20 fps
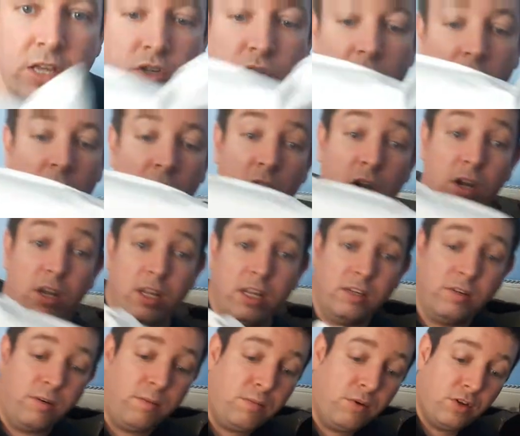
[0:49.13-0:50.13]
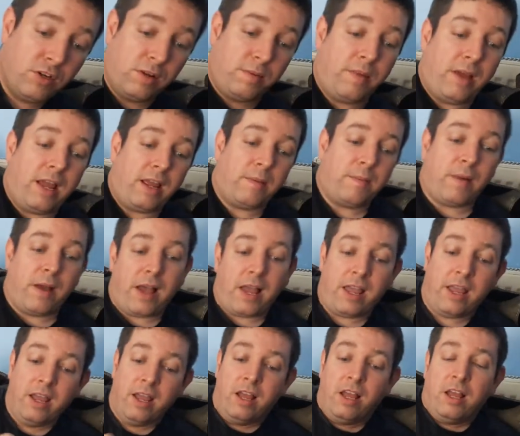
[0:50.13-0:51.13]
so I ordered these from Music
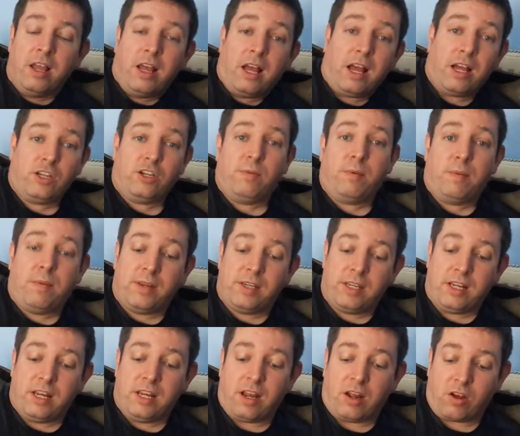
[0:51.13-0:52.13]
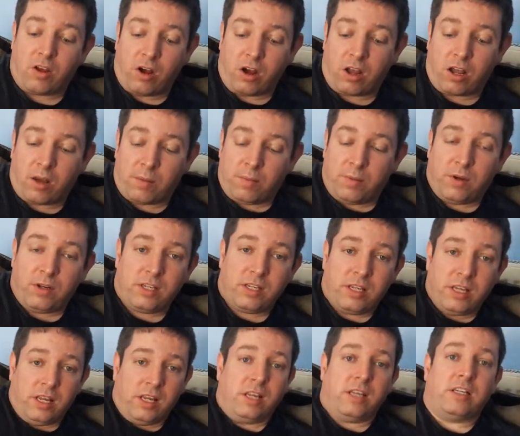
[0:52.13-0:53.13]
Magpie. As you may be seeing, I got a couple of
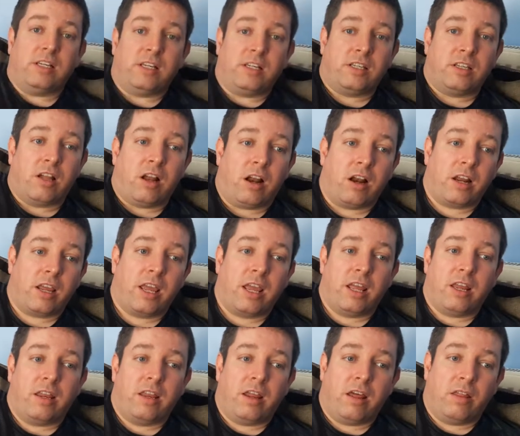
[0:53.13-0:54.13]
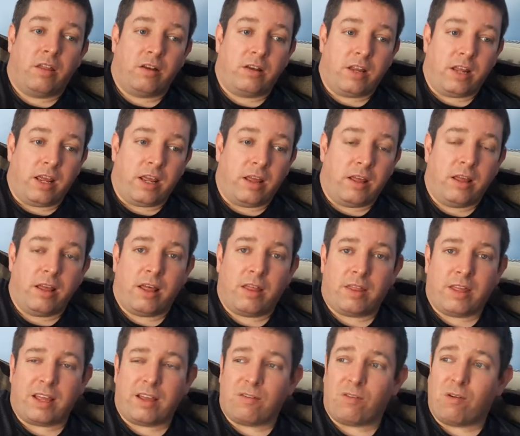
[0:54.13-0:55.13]
series of Stargate the other day. I
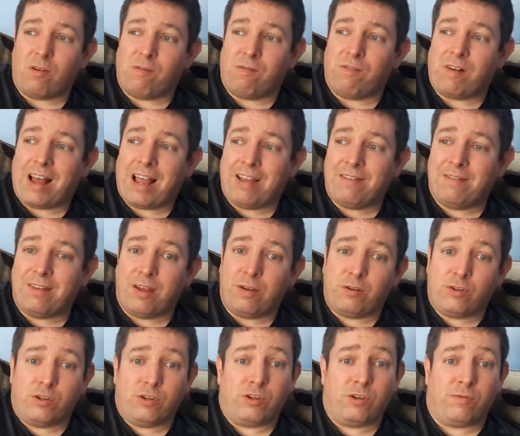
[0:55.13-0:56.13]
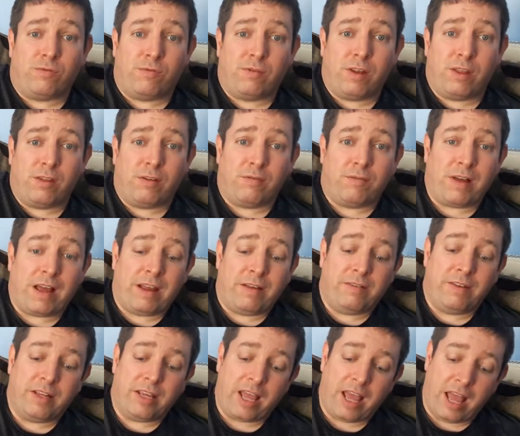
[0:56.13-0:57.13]
think I've got five now, so there's another
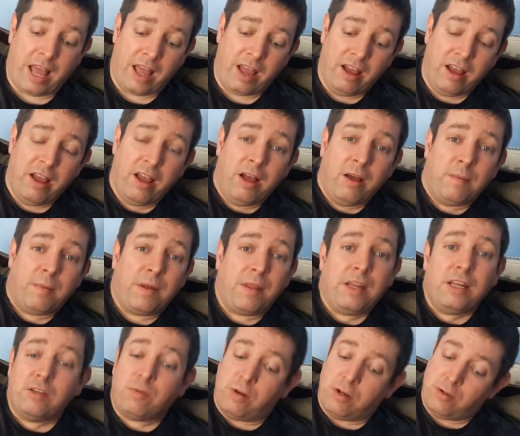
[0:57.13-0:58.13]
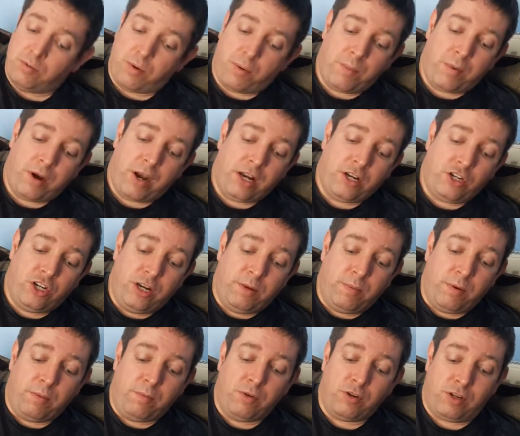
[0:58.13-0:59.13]
five to get. But these ones were pretty
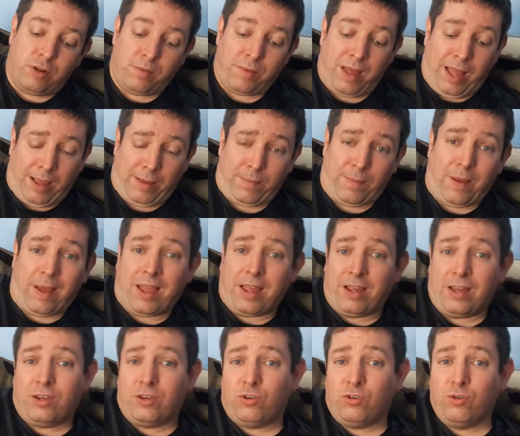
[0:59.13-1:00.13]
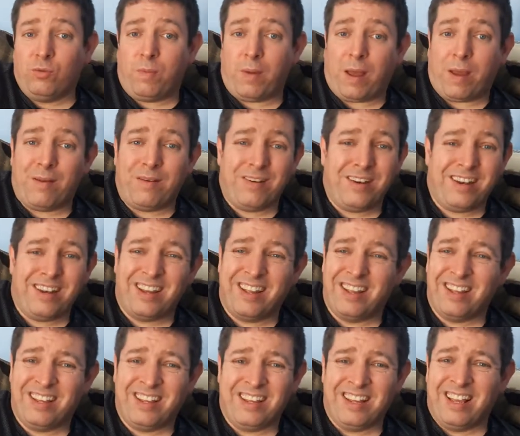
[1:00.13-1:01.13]
cheap on Music Magpie. £2.09
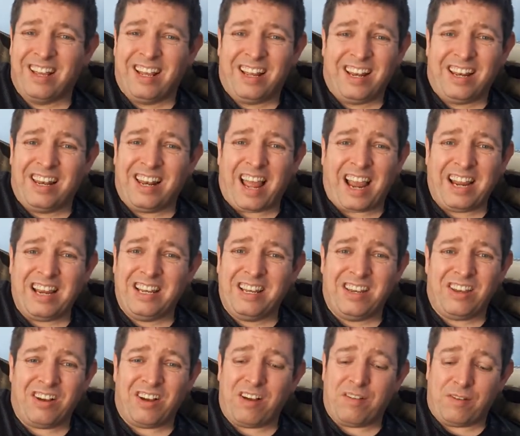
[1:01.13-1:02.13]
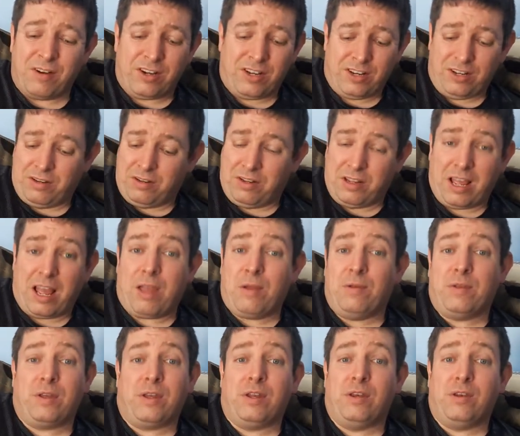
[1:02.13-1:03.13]
delivered. How
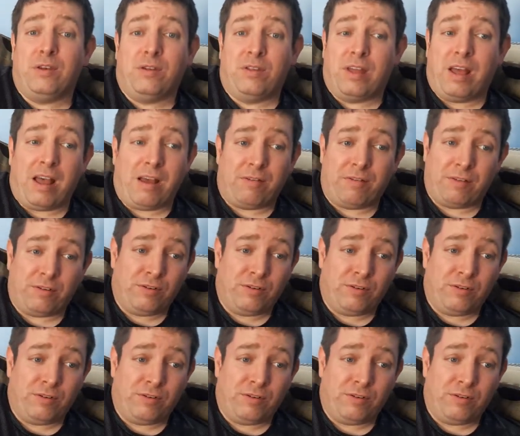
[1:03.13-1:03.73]
they can do that for